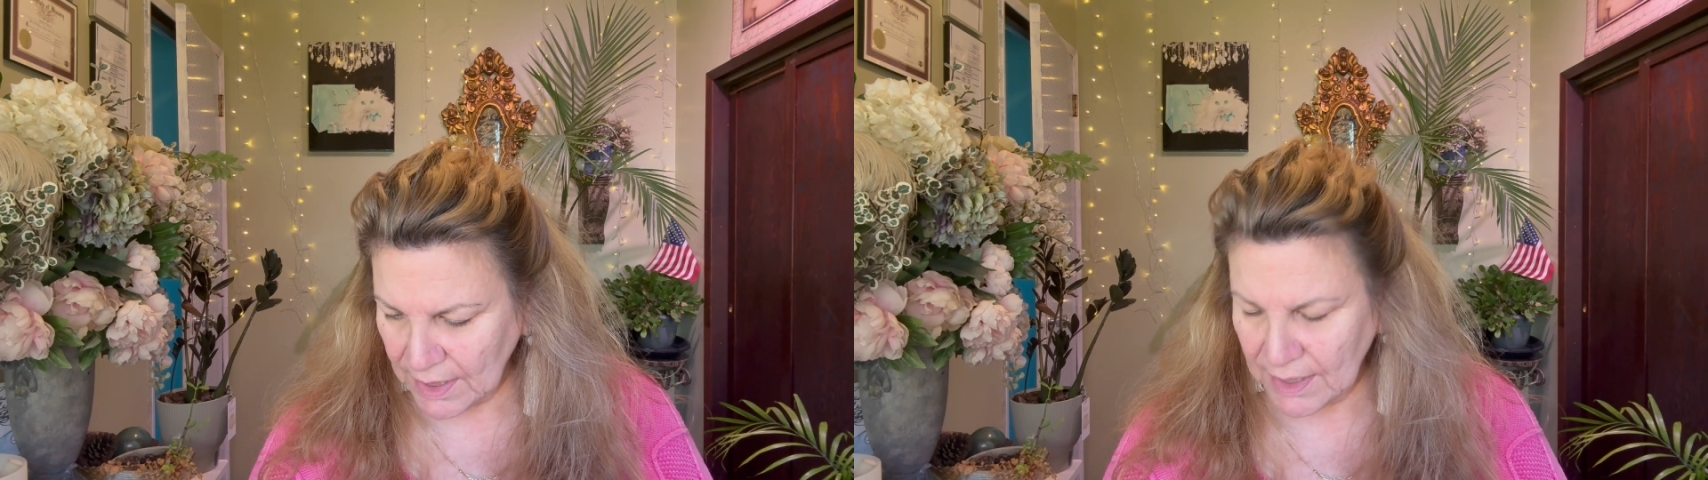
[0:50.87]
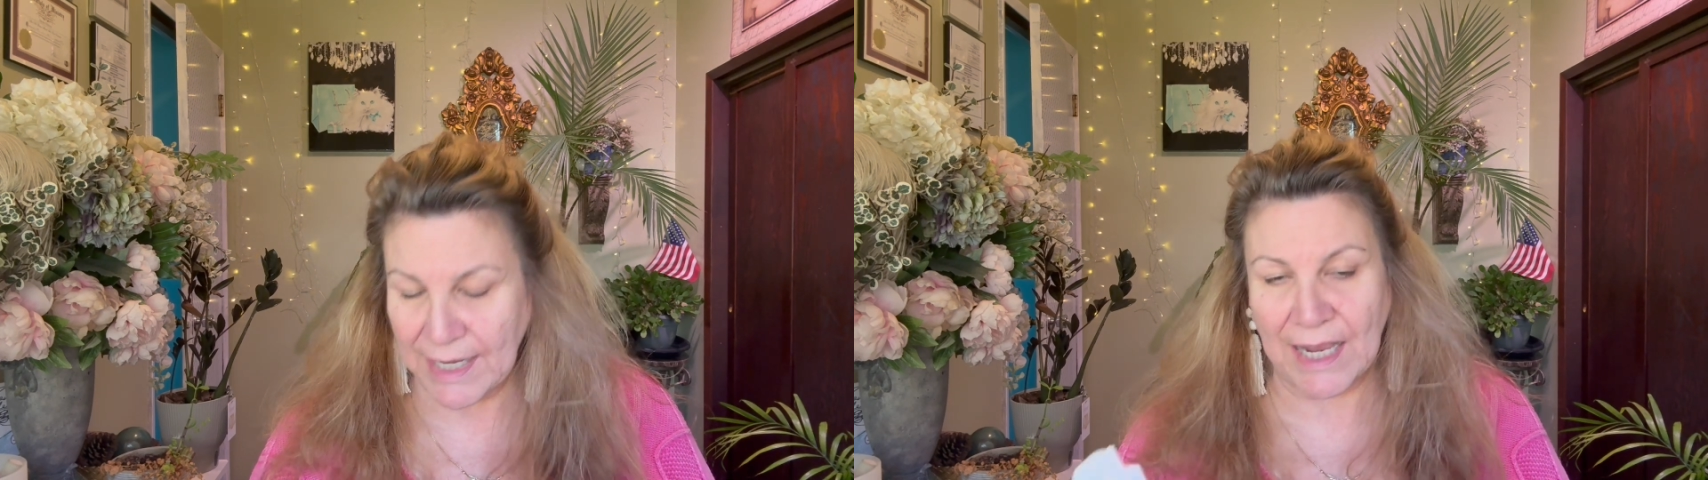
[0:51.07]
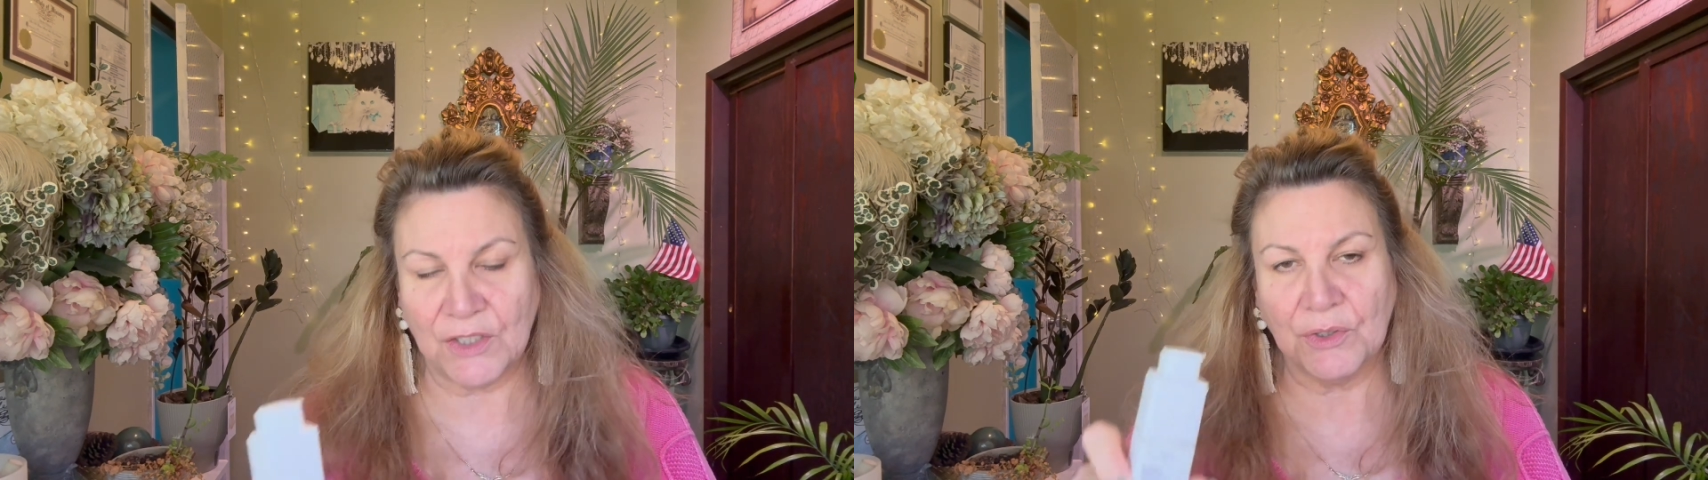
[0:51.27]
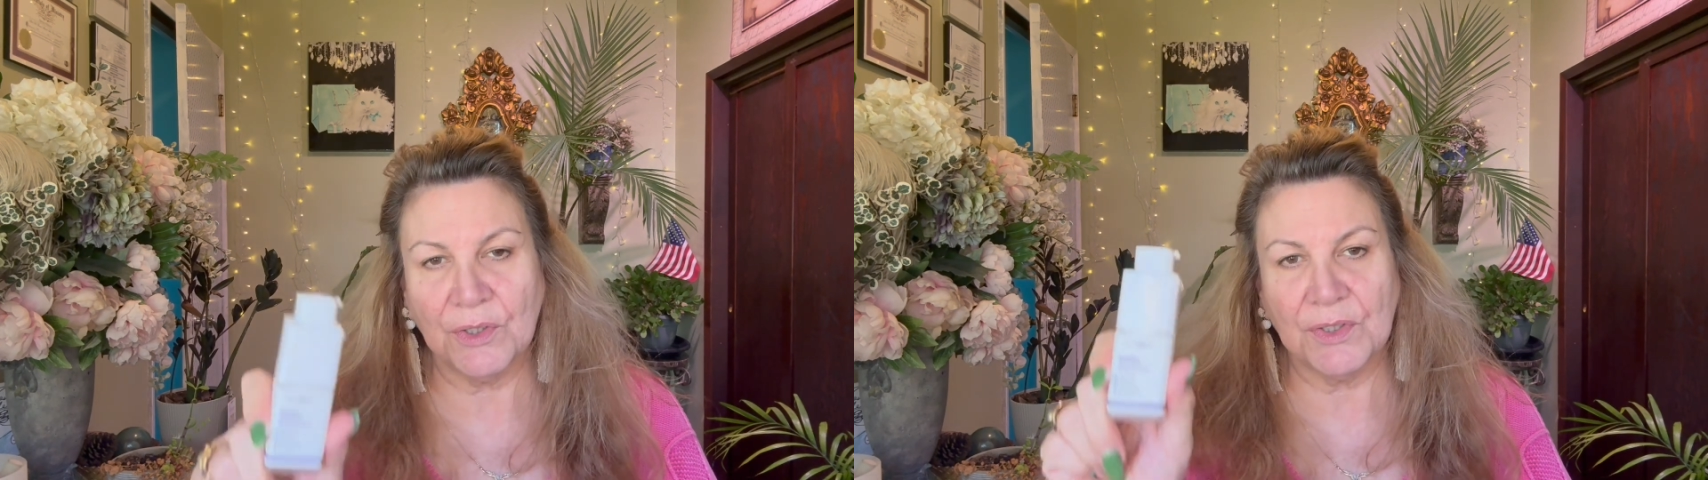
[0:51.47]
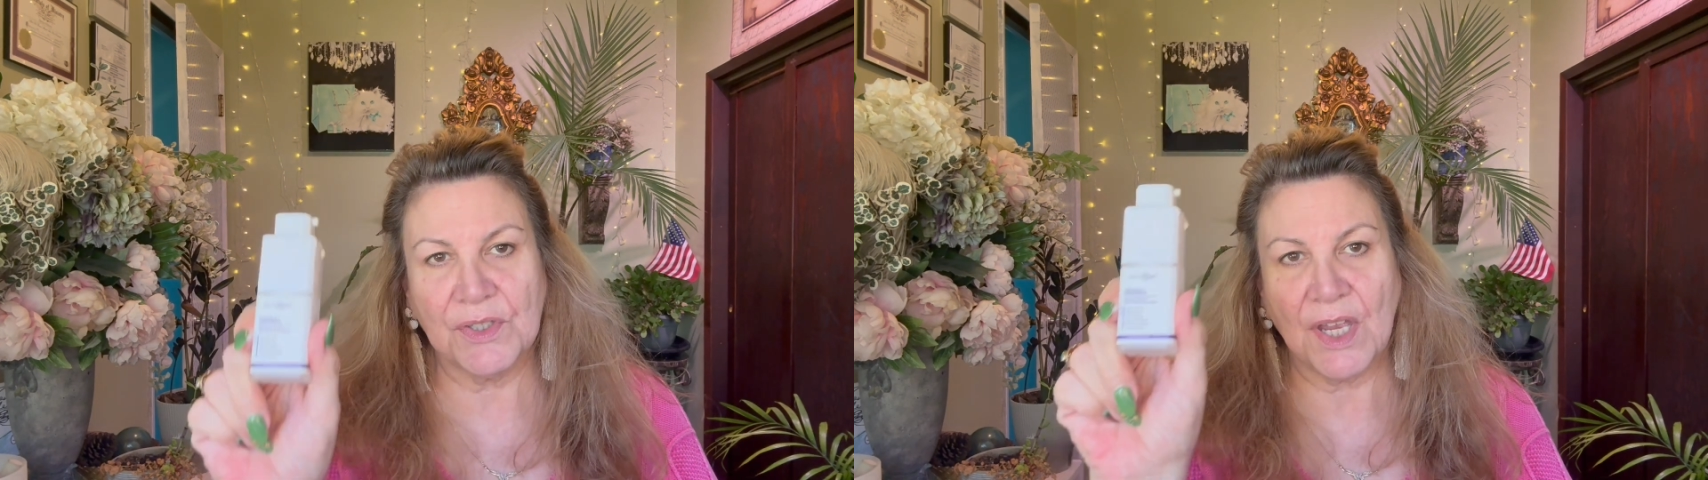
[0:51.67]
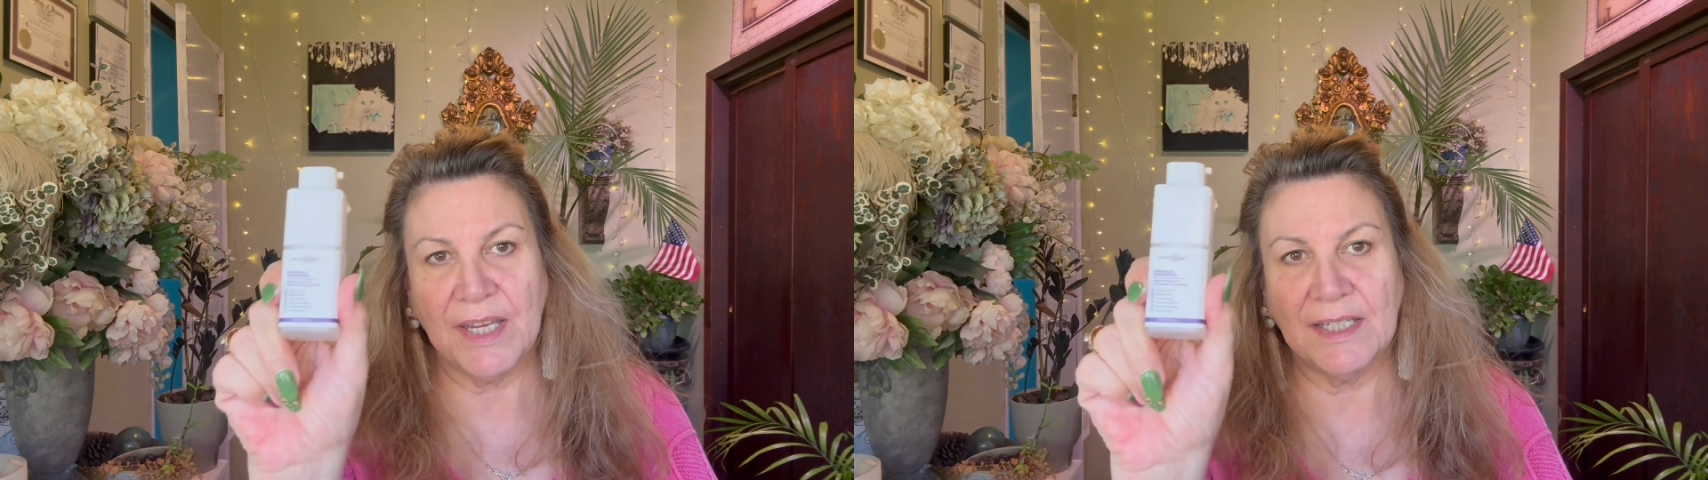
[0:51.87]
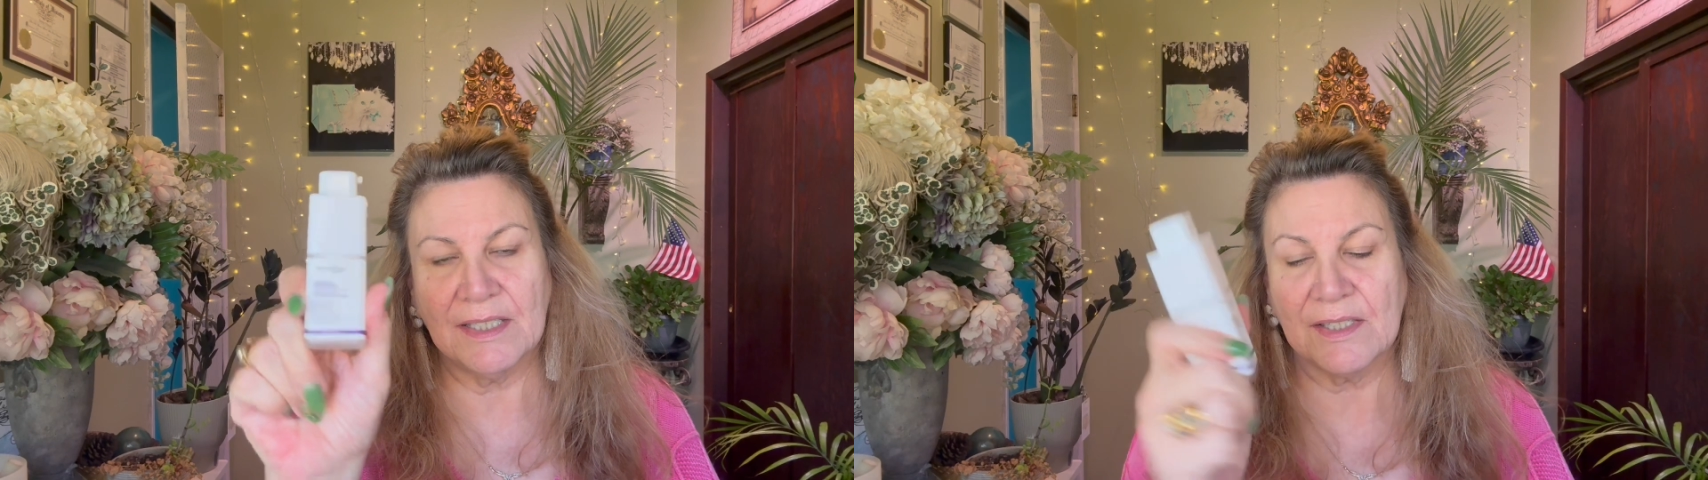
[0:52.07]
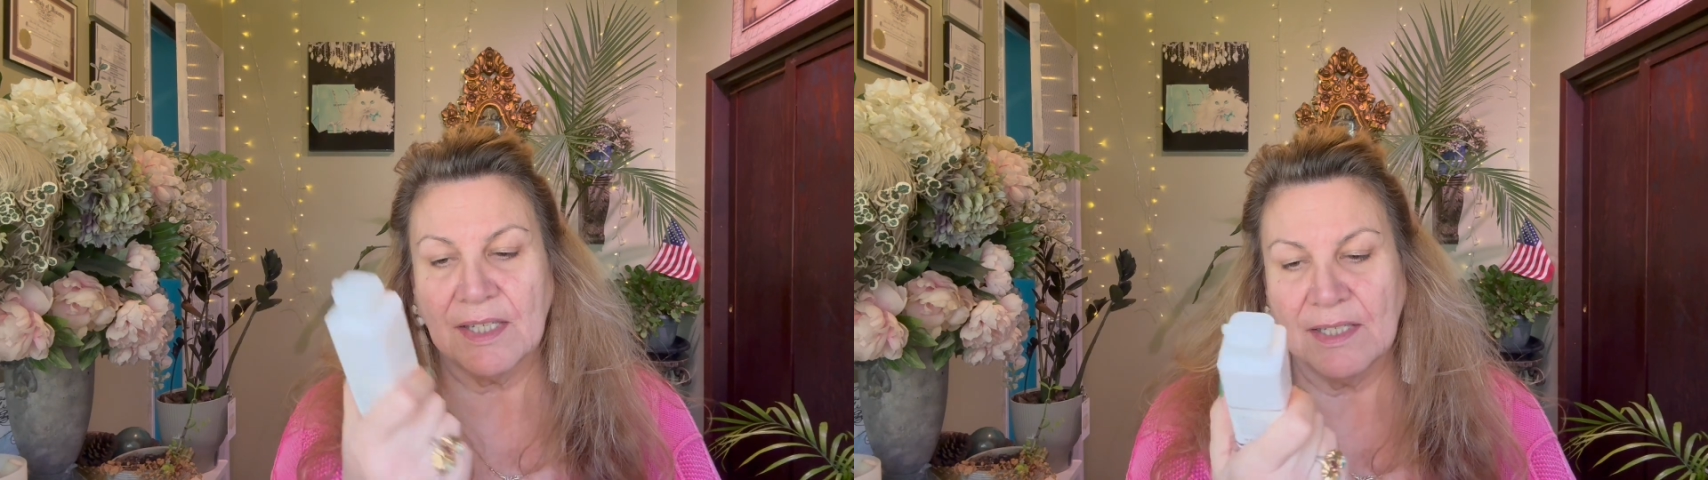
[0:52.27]
Natural
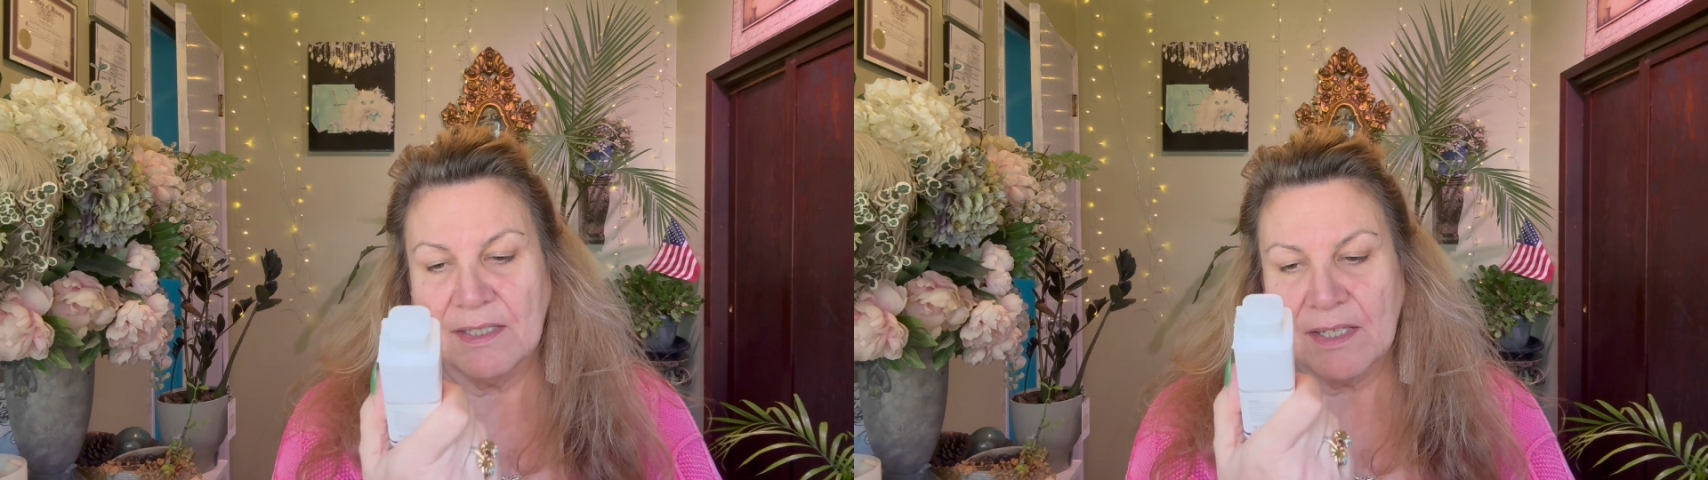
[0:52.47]
Skin